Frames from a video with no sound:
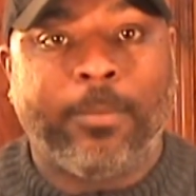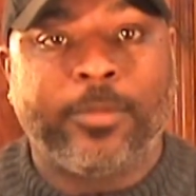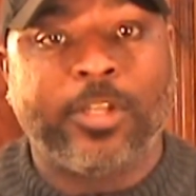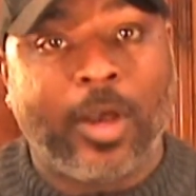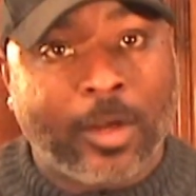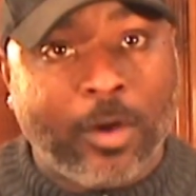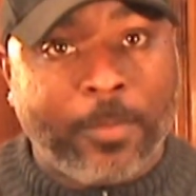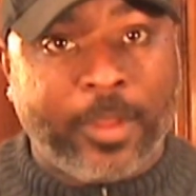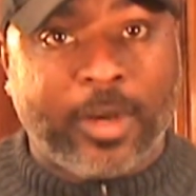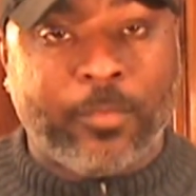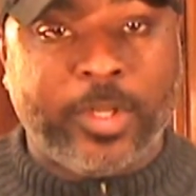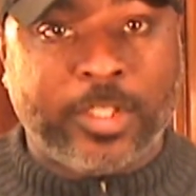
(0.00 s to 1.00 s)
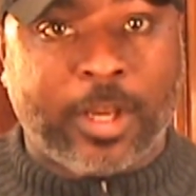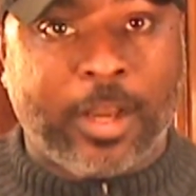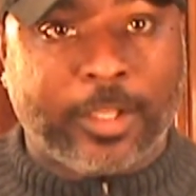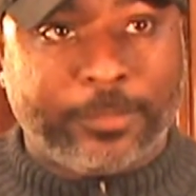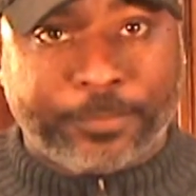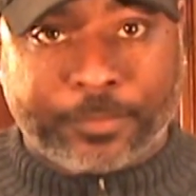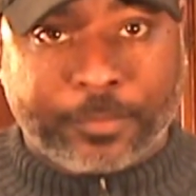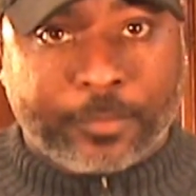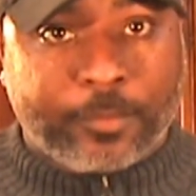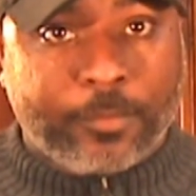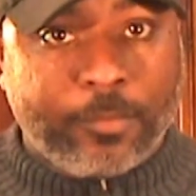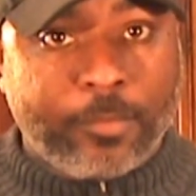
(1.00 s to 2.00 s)
So I go up there and we talk.
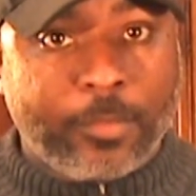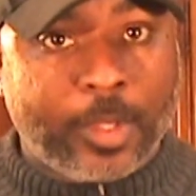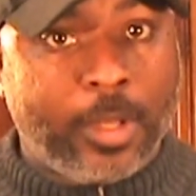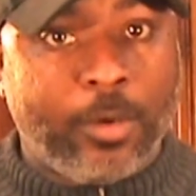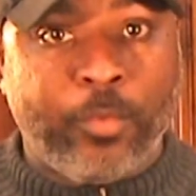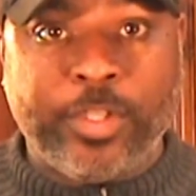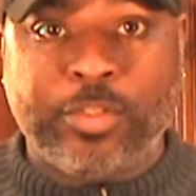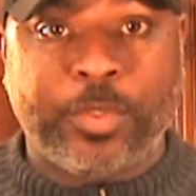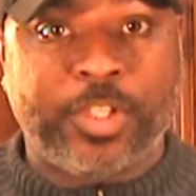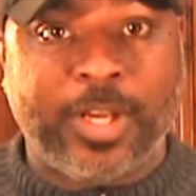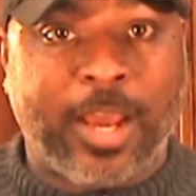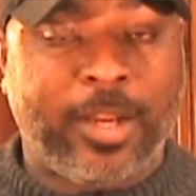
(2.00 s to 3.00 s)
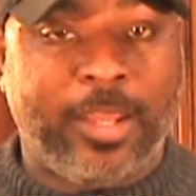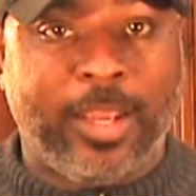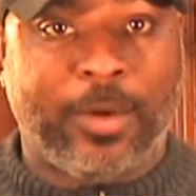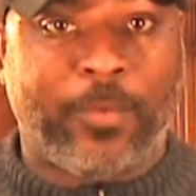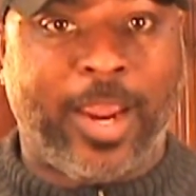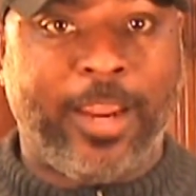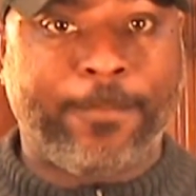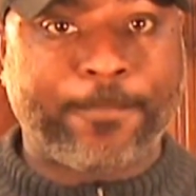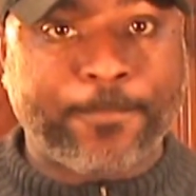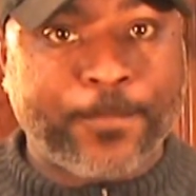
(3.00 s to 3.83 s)
We switching out again, right?